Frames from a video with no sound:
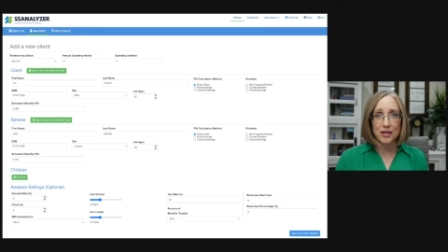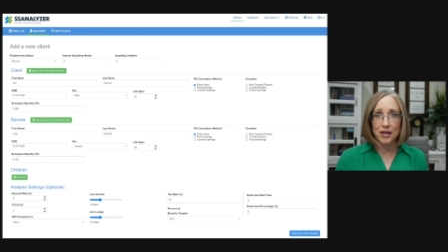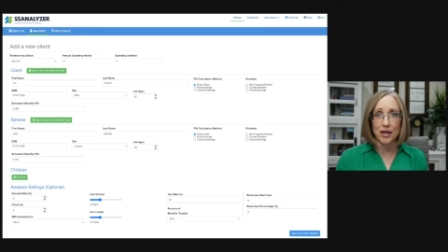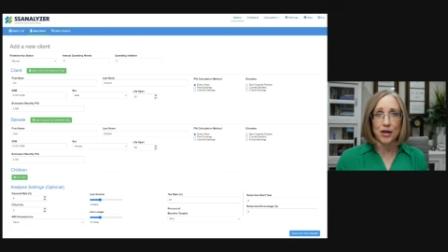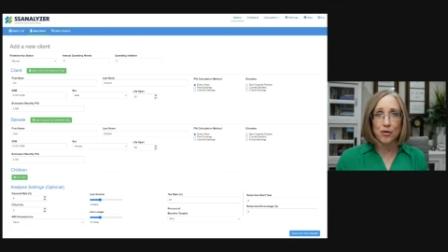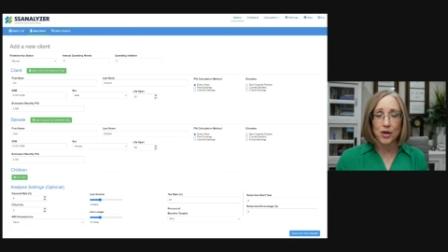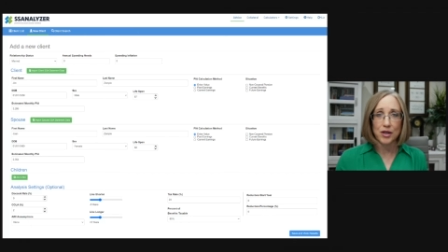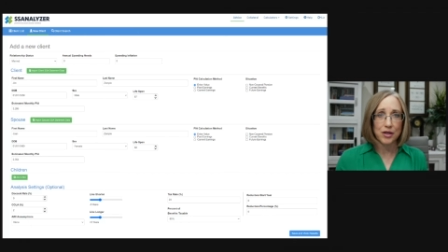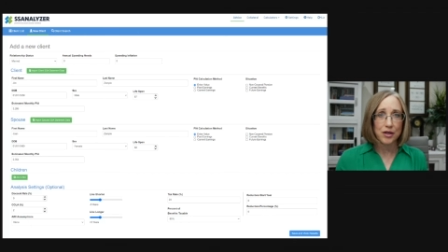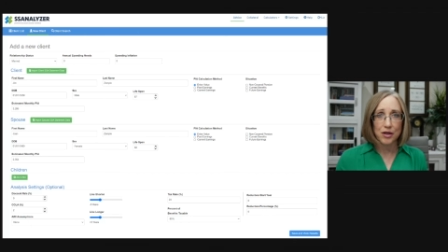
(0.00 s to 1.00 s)
you know,
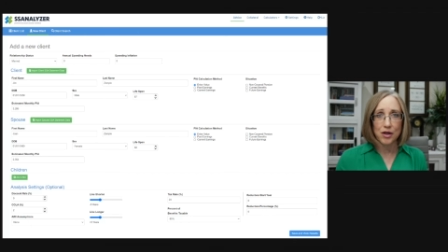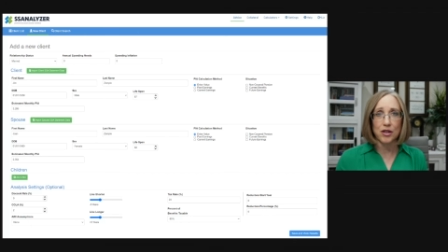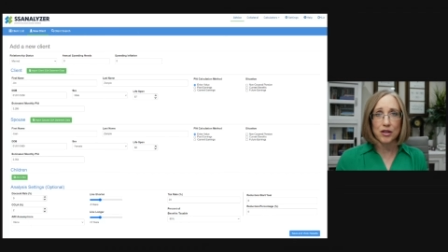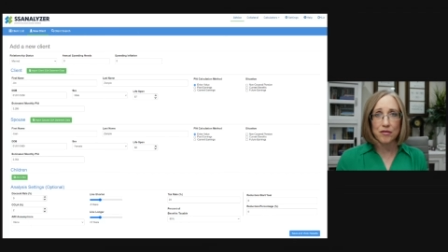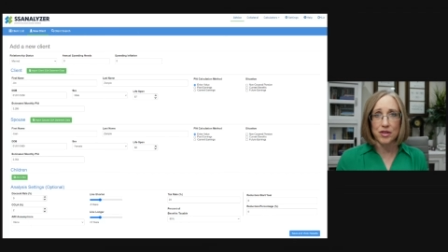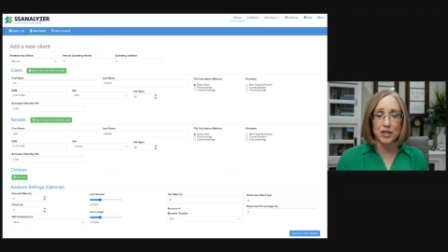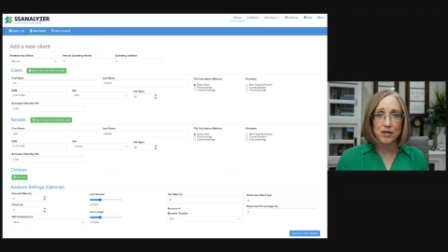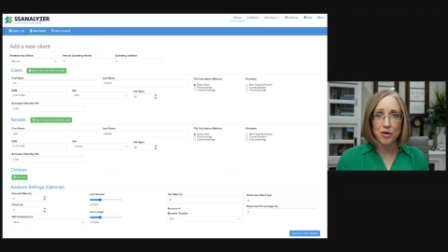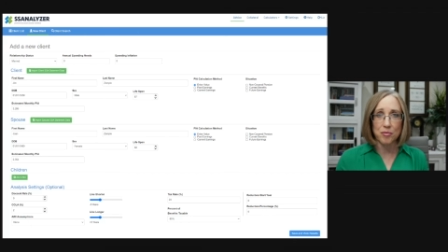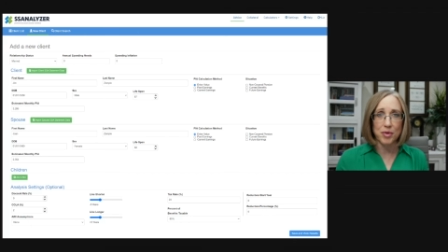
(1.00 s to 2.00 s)
all of the
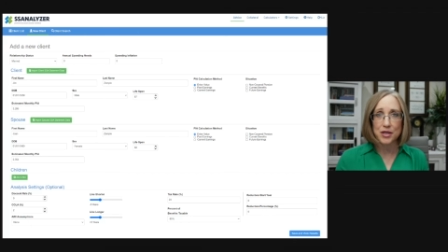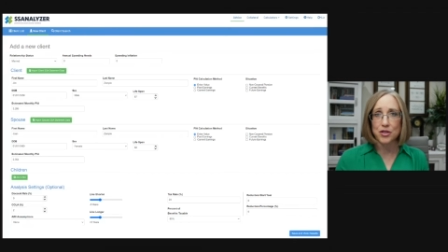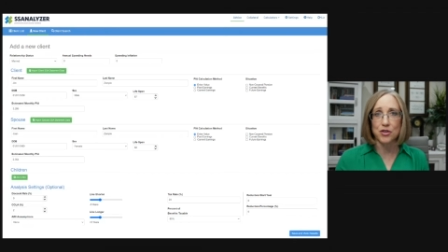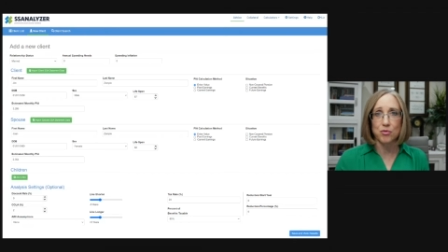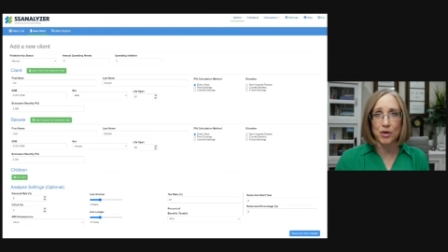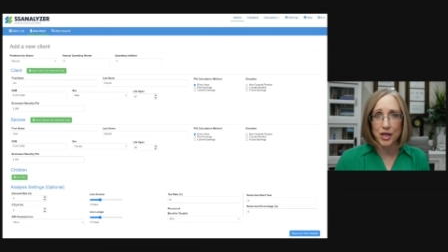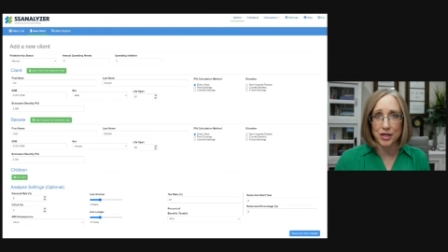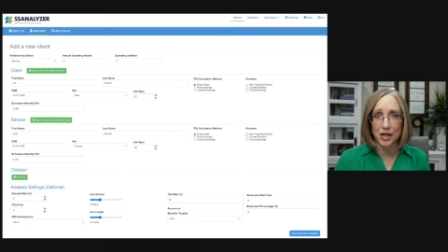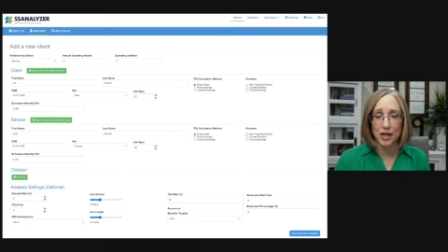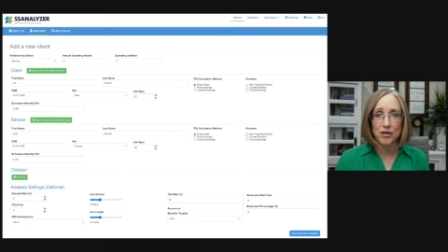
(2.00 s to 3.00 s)
different pieces working
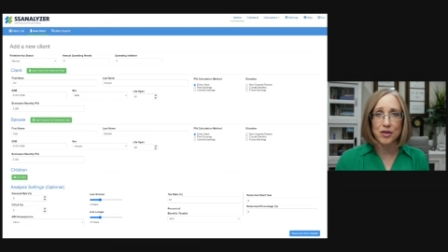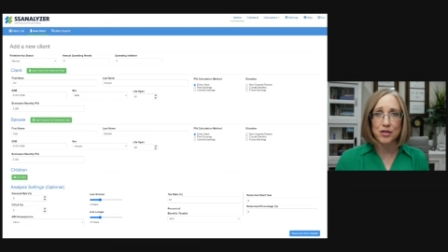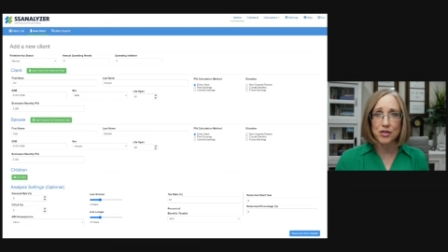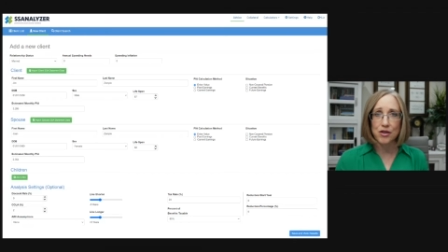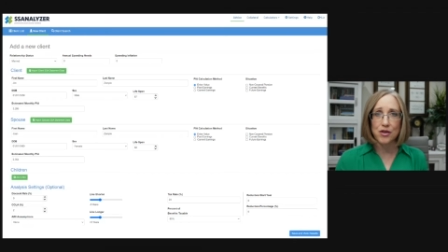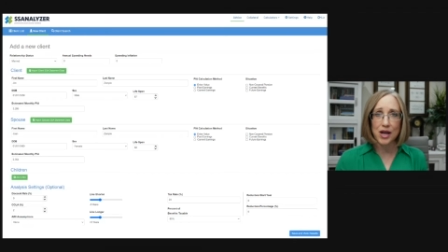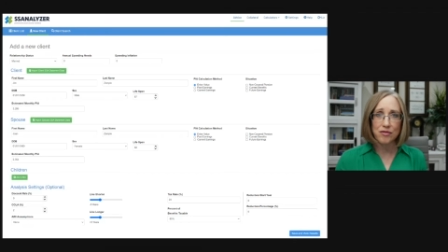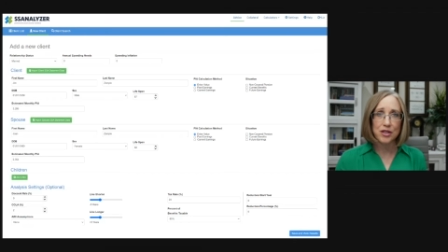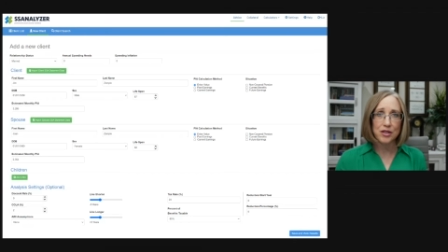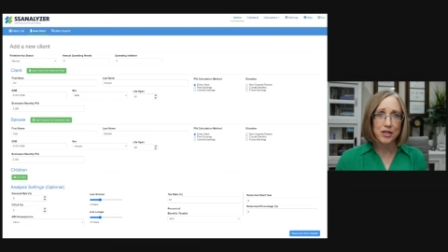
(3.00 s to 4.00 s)
together. And so you have
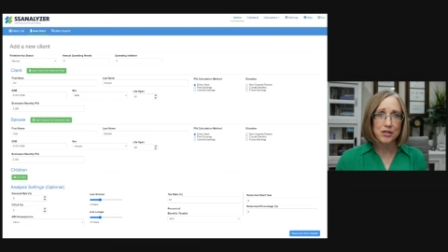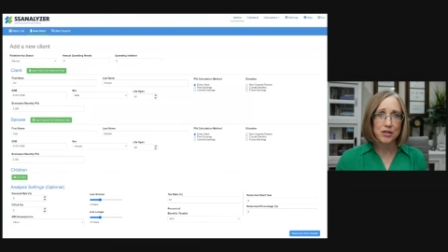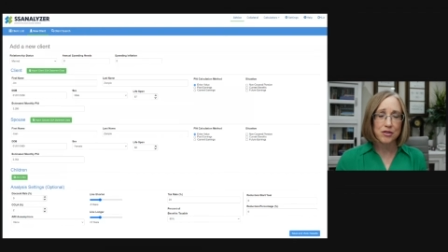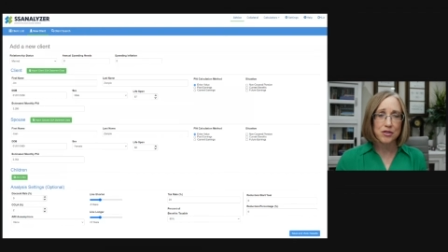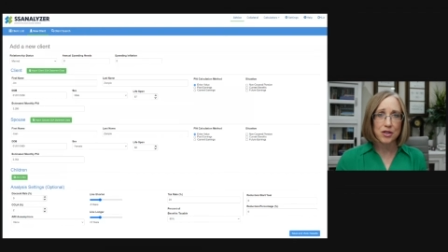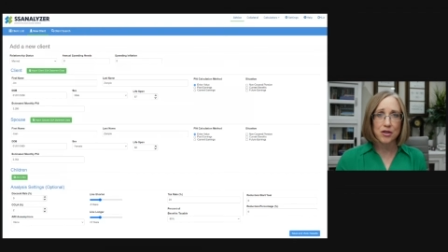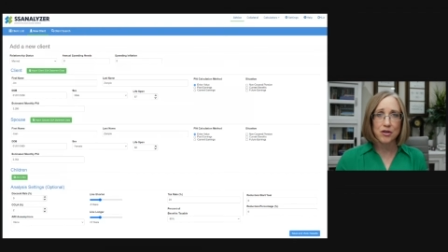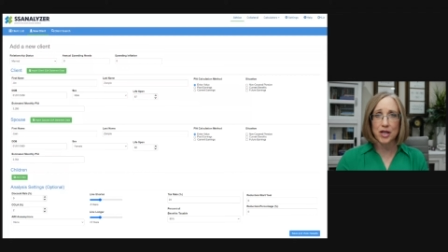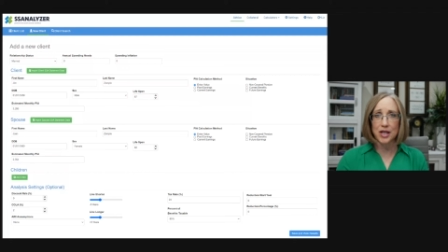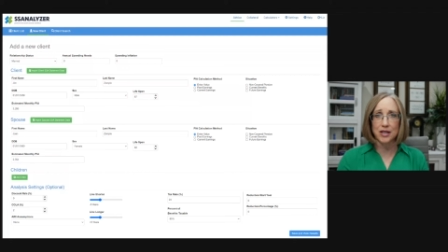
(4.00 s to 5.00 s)
to look at Social
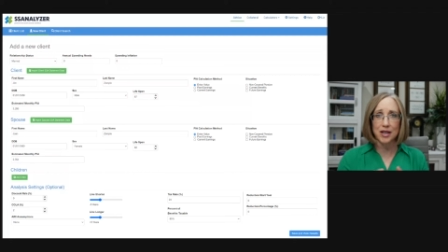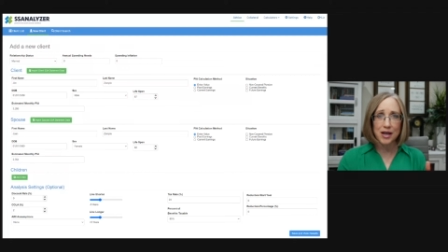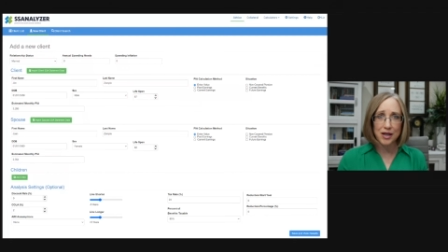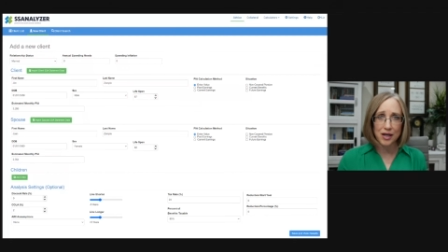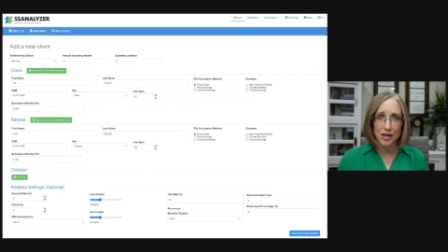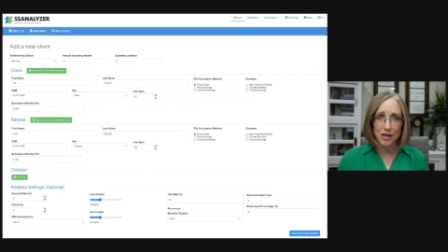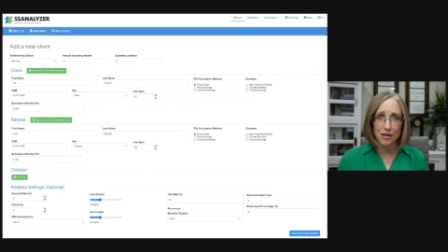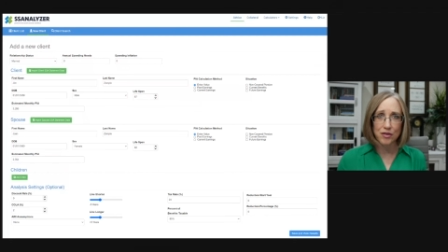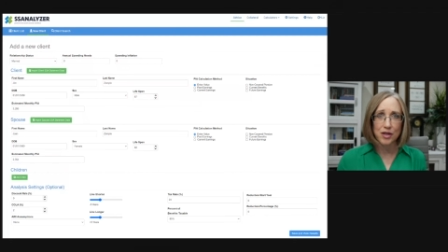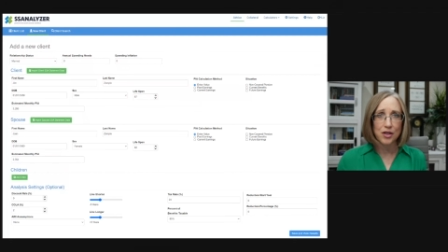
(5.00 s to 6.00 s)
Security in light
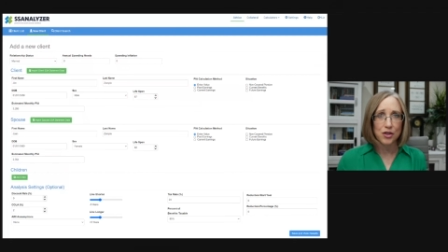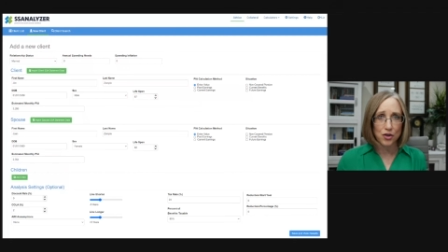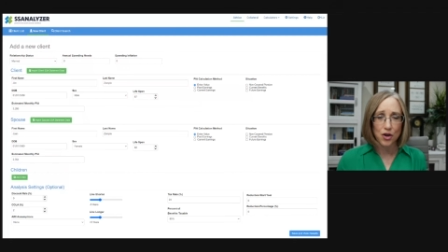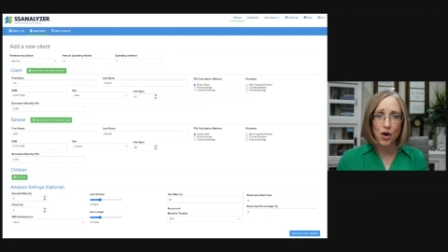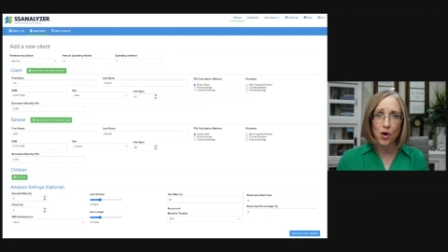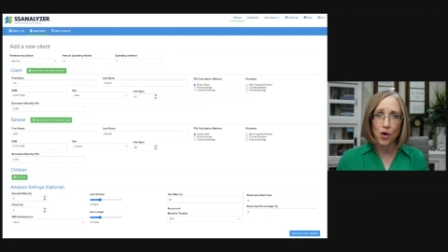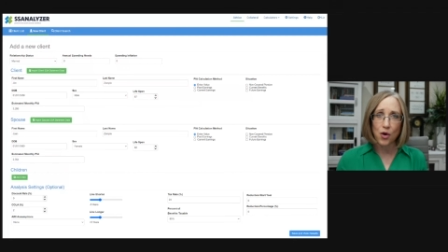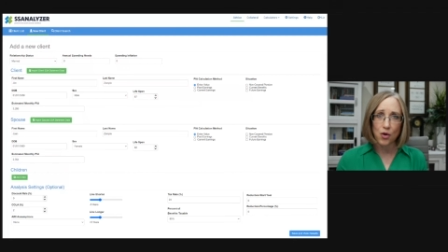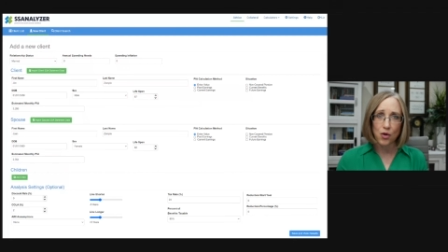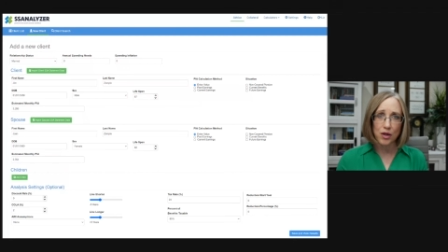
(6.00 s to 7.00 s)
of your
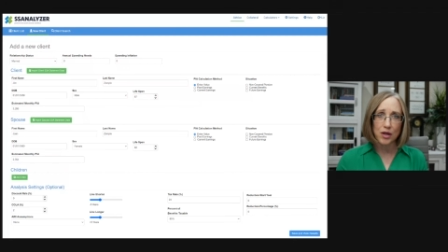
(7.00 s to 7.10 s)
whole